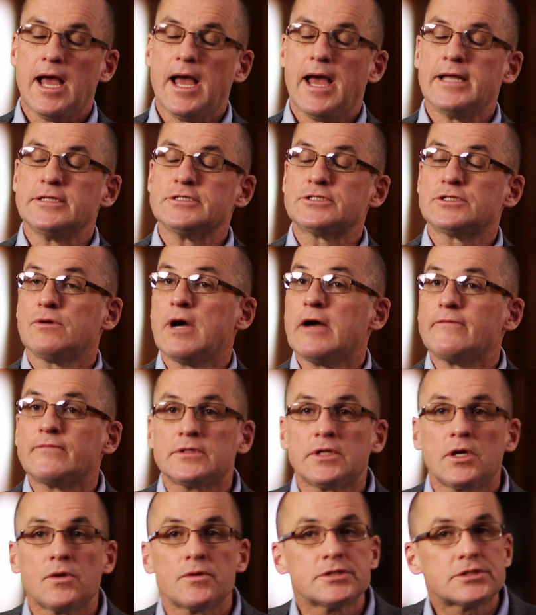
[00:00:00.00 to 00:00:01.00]
and so have a
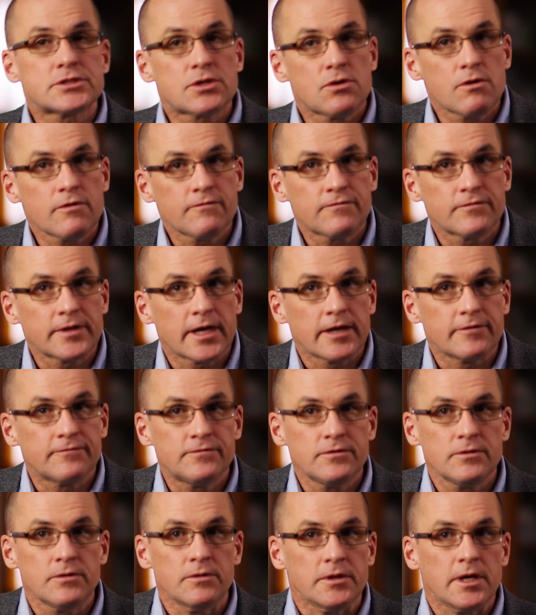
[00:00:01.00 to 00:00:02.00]
lower score for that
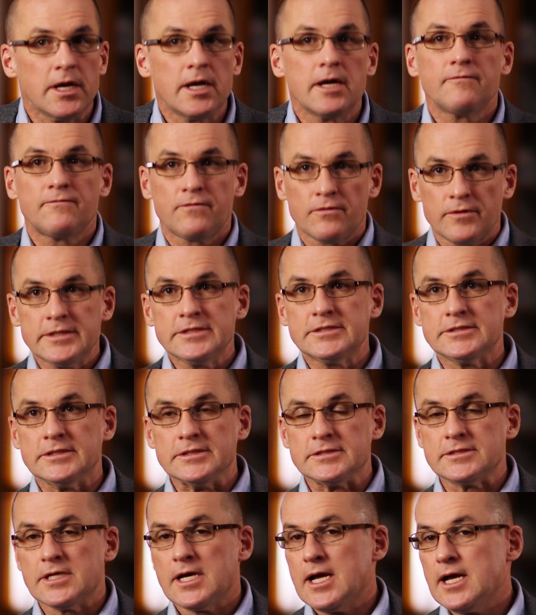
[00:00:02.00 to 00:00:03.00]
food. For
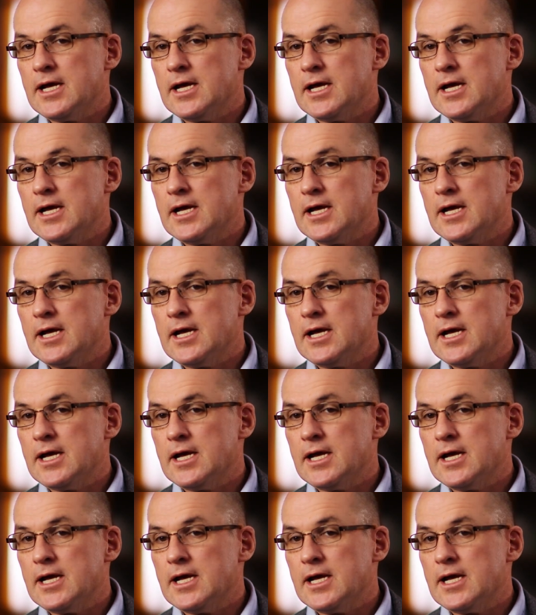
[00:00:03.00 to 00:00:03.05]
instance,